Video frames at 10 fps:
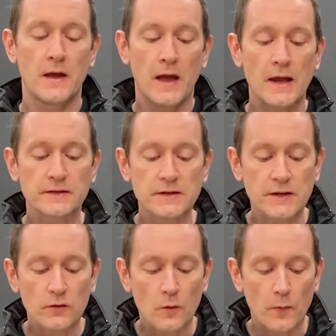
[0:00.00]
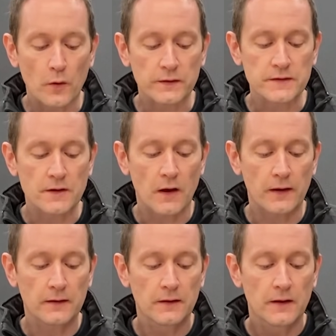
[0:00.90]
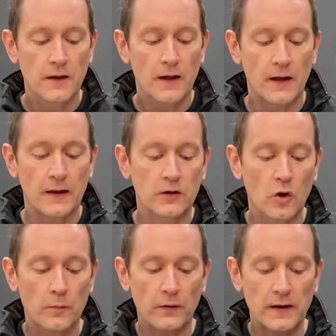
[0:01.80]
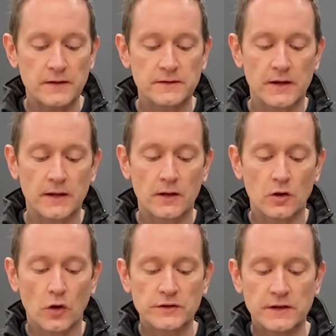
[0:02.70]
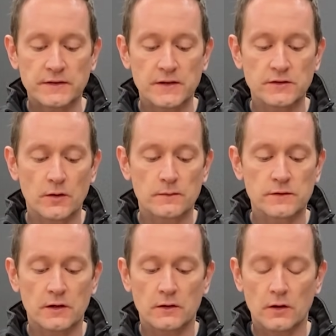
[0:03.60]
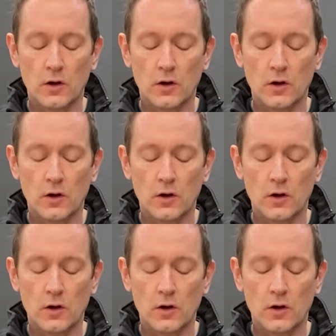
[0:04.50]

It's a single board design. It incorporates the logic systems and